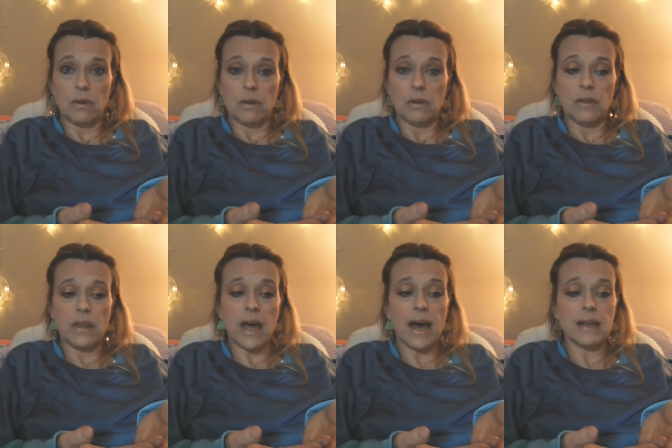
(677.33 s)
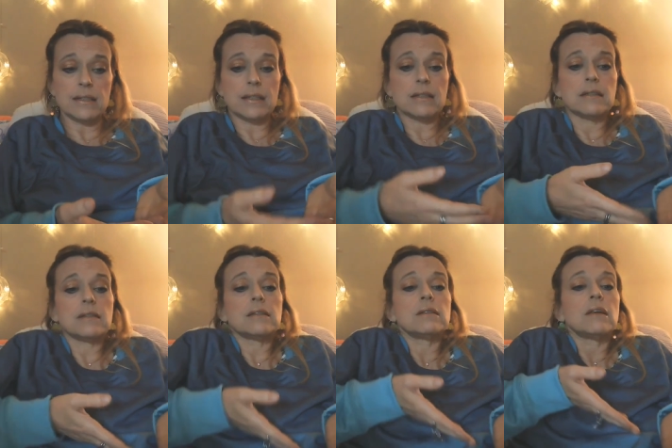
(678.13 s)
that's
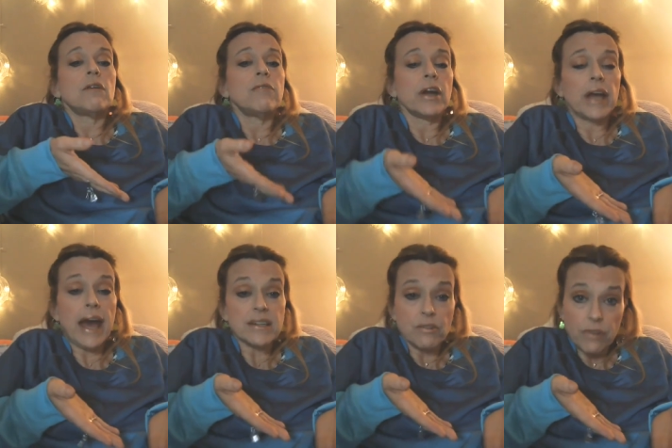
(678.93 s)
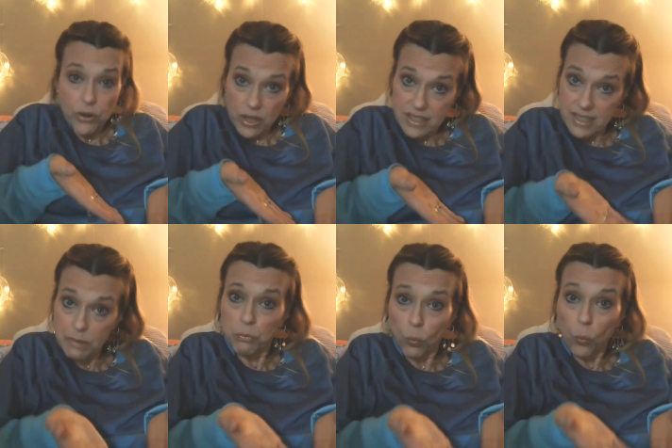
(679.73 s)
a ve- has a very deep
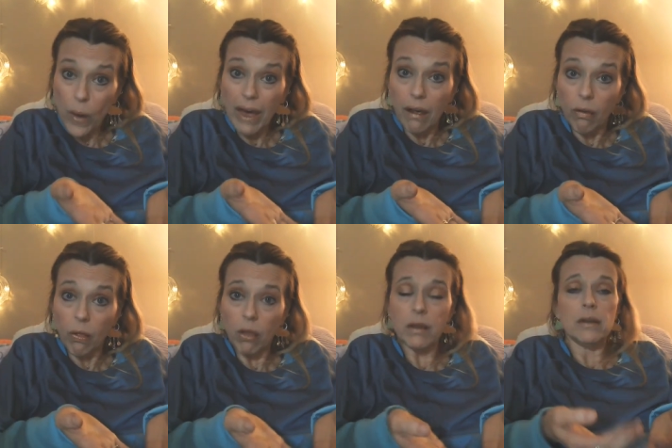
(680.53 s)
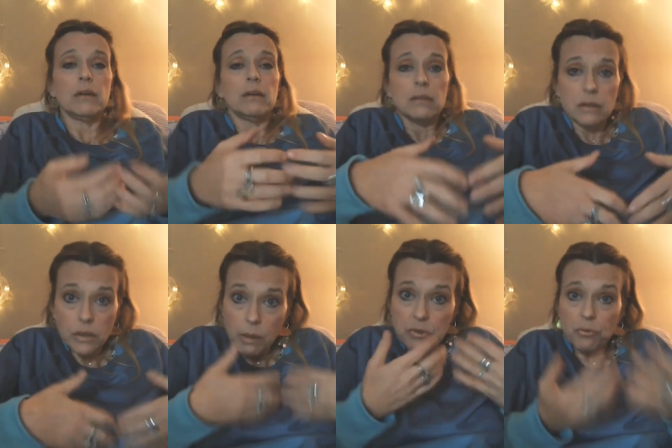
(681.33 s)
well. You know,
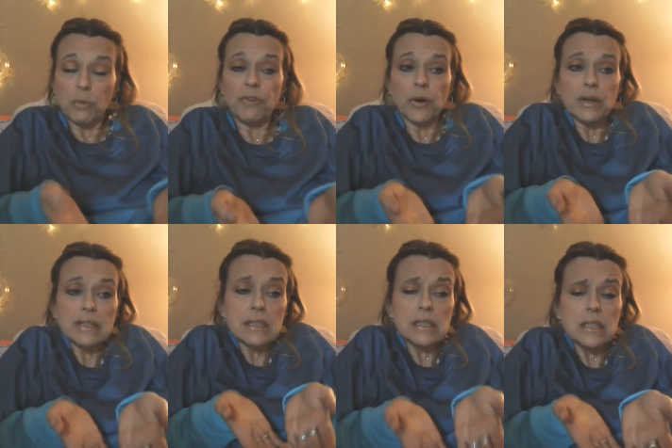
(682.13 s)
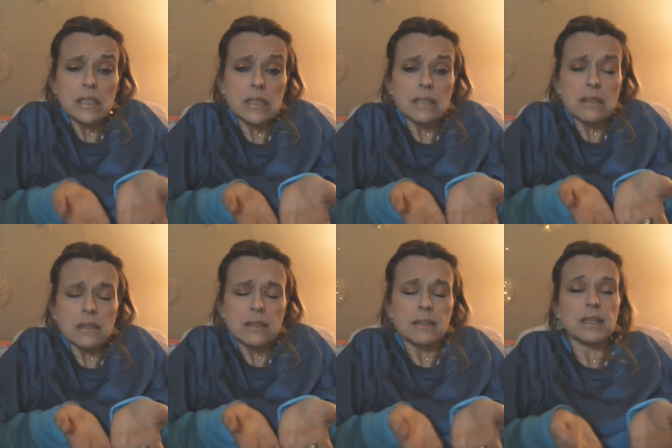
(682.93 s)
comes from a very
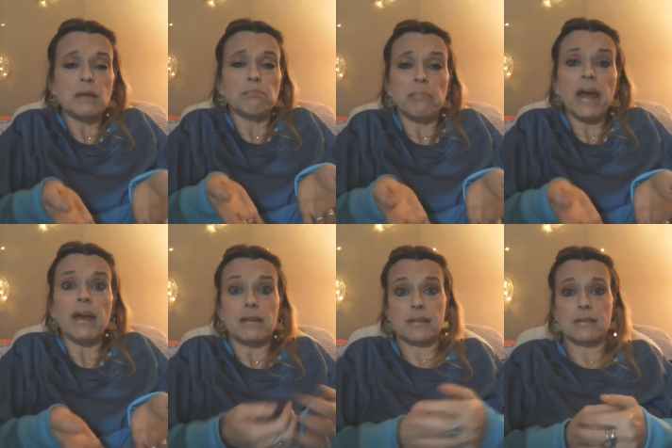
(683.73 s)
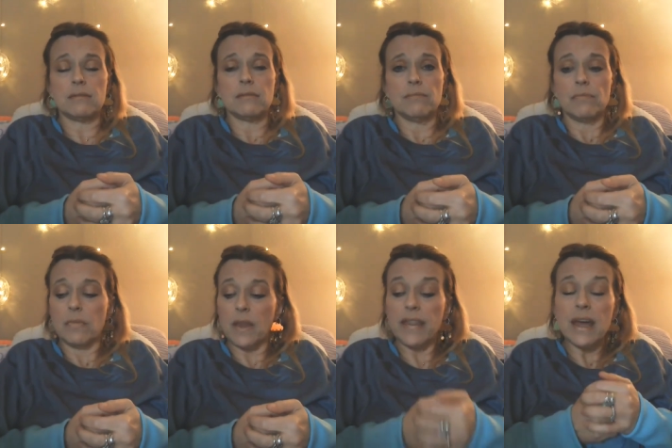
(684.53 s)
deep base,
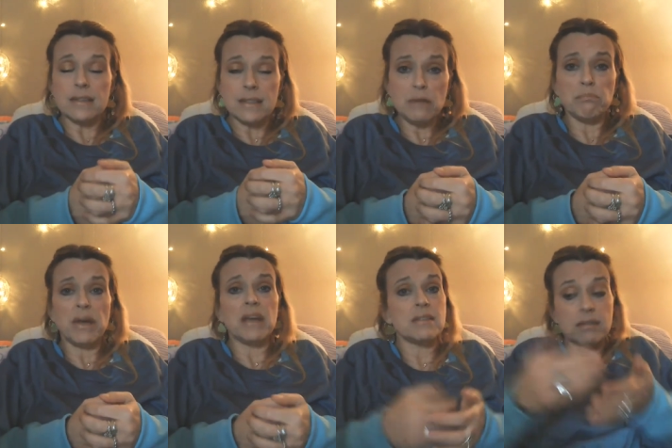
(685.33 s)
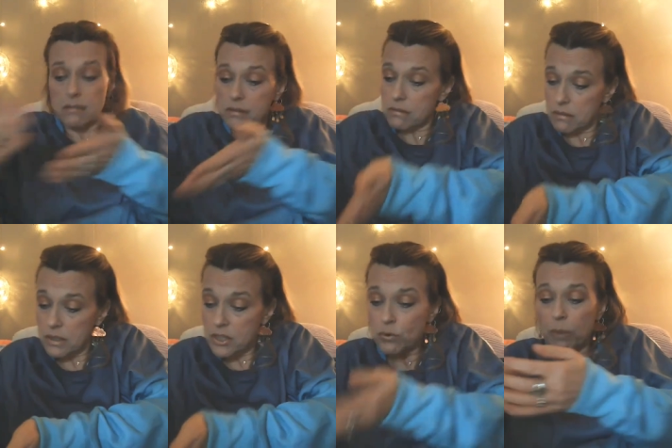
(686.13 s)
and that deep base
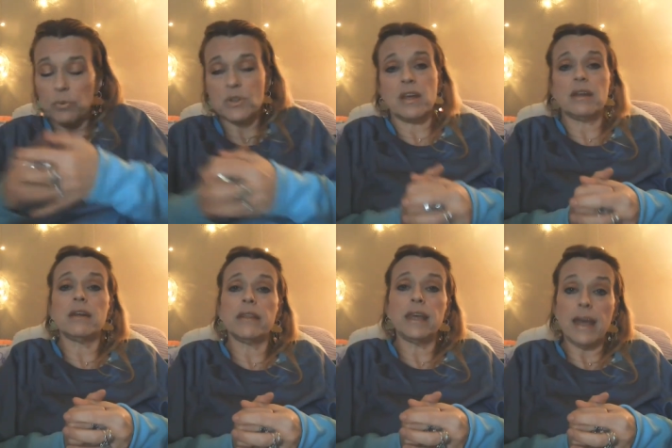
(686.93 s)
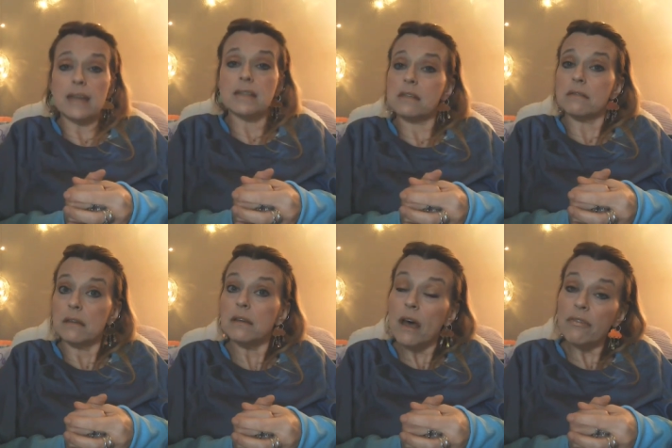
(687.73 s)
is represented in the Ace
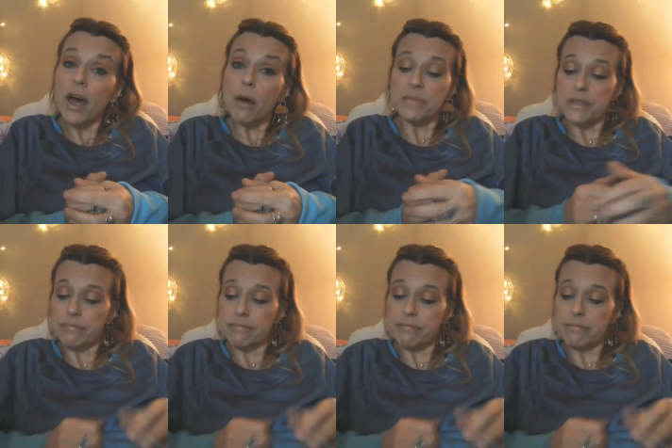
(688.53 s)
of Cups.